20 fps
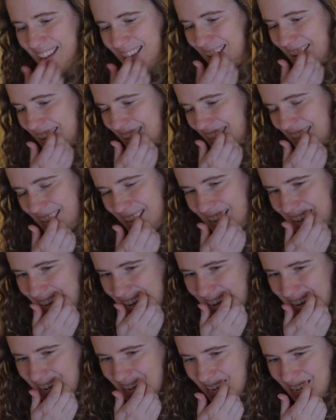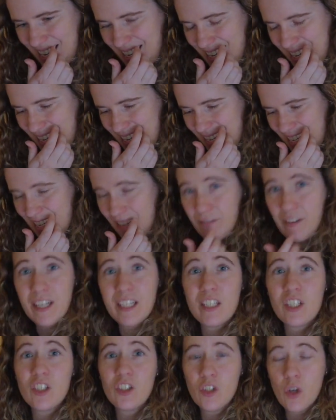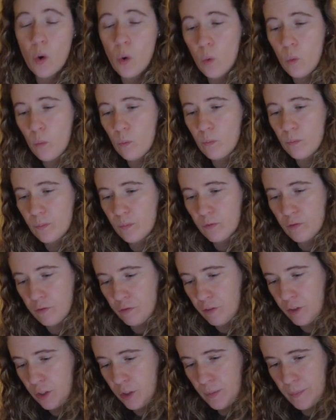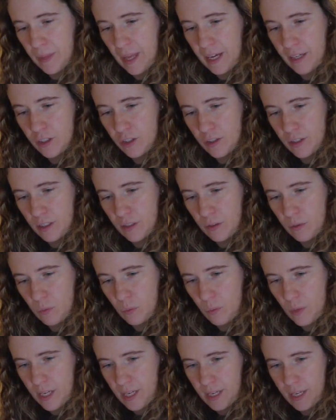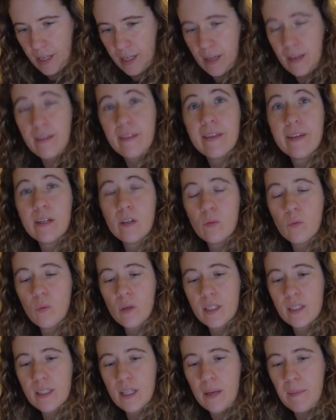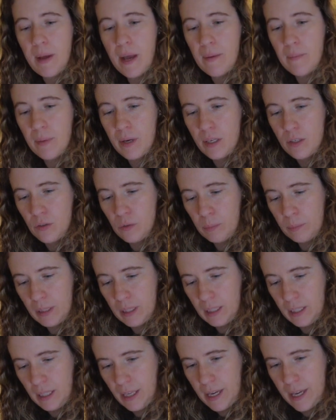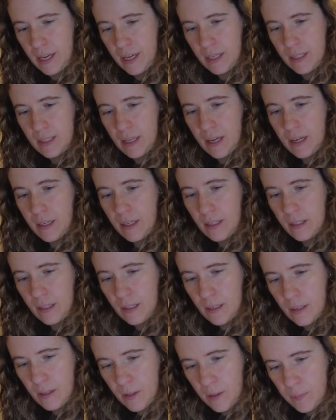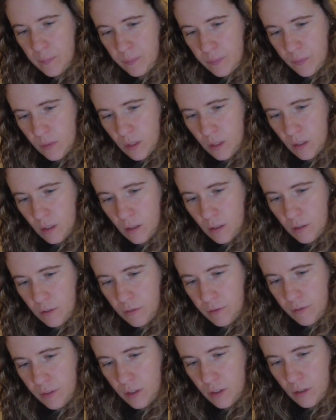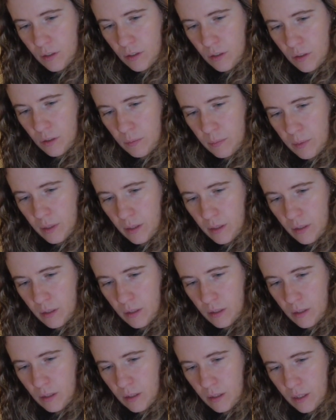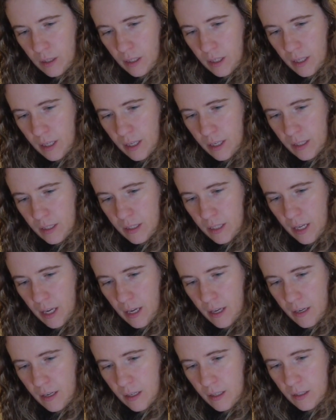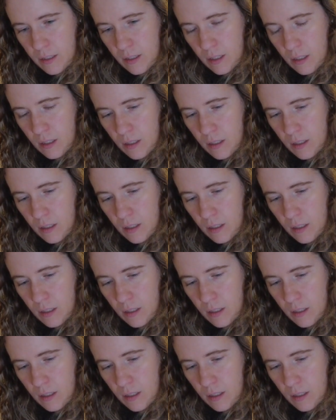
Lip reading: And then if I don't film that during the week, I think once I'm at my new place, I can film and edit